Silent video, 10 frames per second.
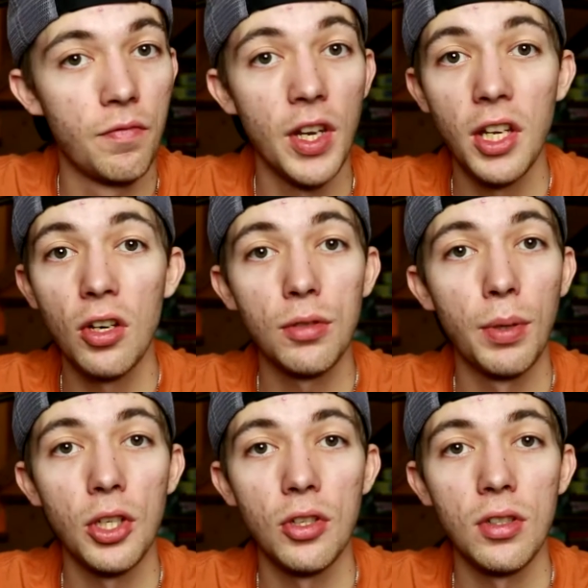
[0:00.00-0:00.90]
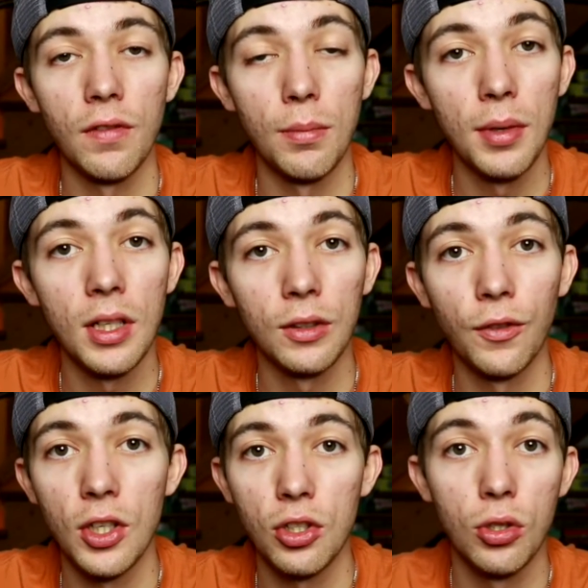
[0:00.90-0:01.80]
videos, pictures of your biggest
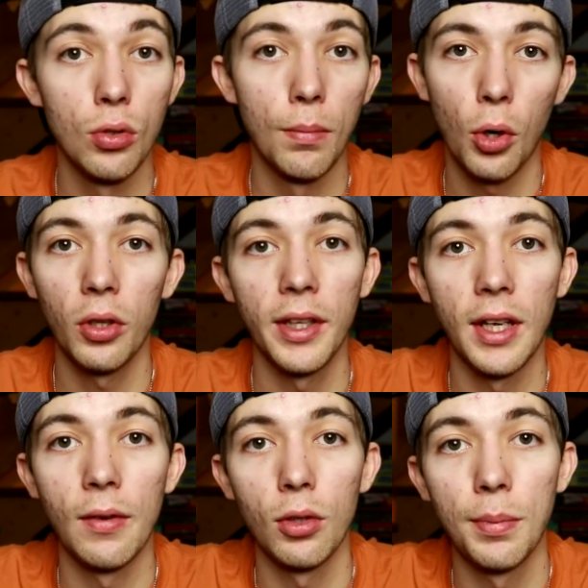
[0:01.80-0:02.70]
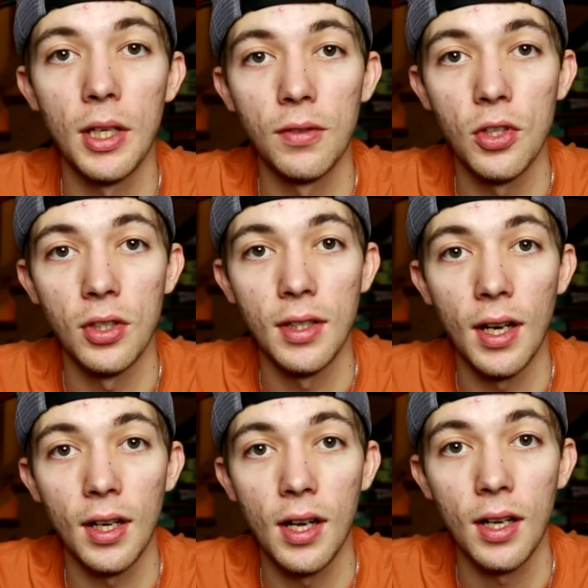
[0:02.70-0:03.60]
fish to paulie at get real bass fishing
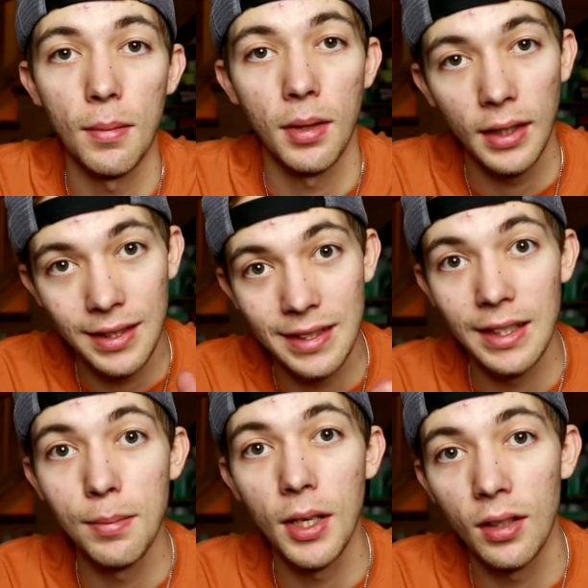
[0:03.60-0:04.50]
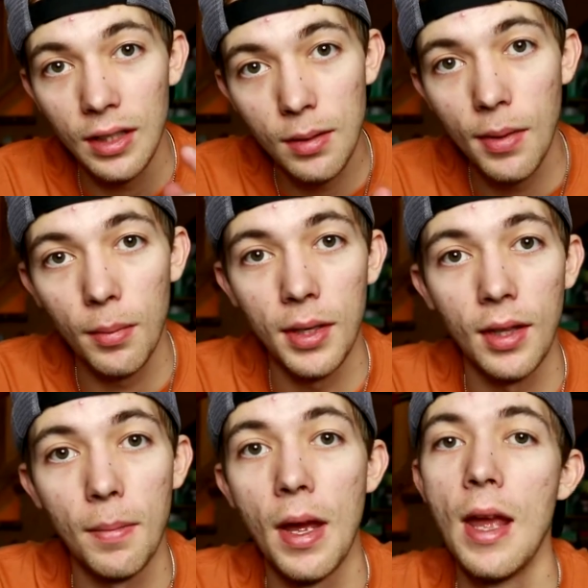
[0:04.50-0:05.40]
dot com. That's the email. Email me
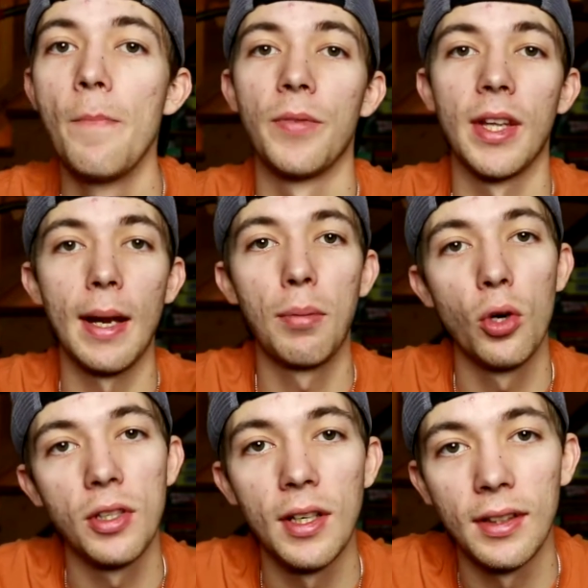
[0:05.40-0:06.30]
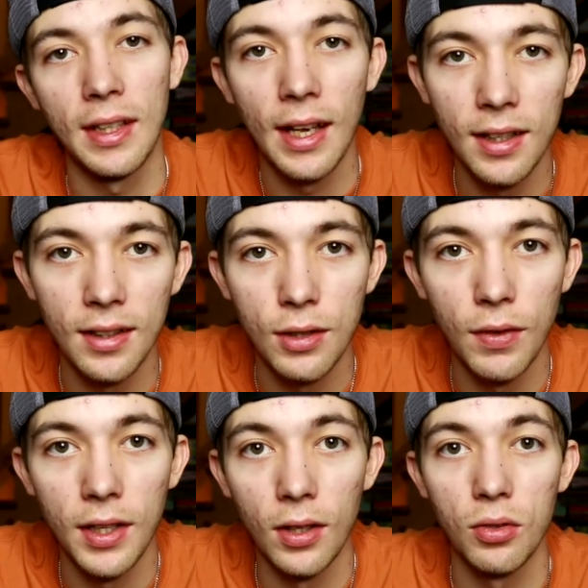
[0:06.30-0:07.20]
them, and I post it at the end of this
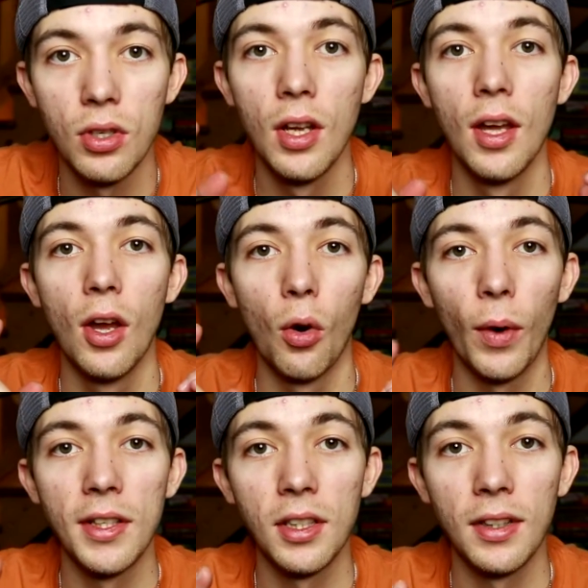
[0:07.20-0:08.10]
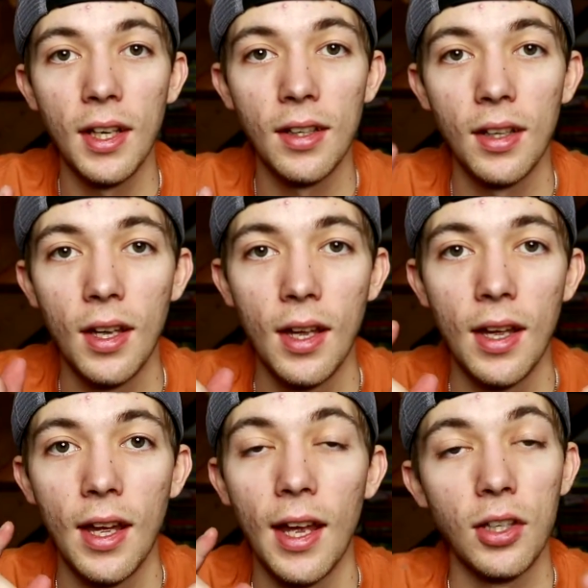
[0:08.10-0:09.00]
video. Wait until the end,
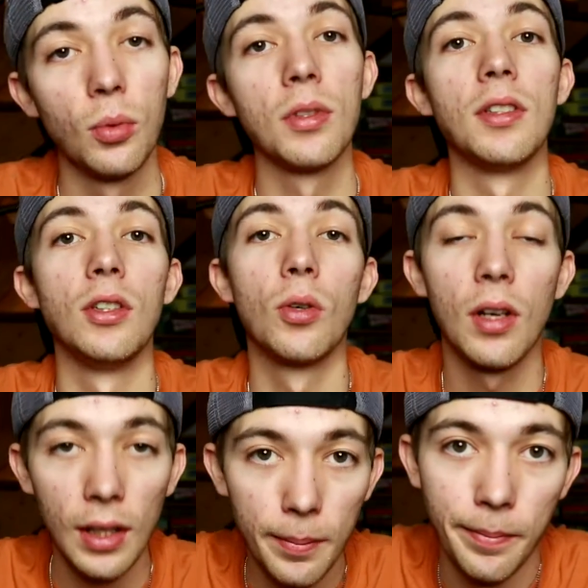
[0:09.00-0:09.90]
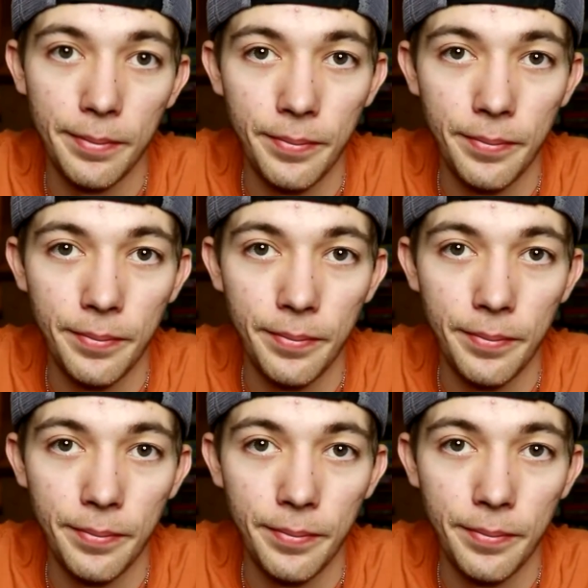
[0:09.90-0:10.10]
and you will see your clip.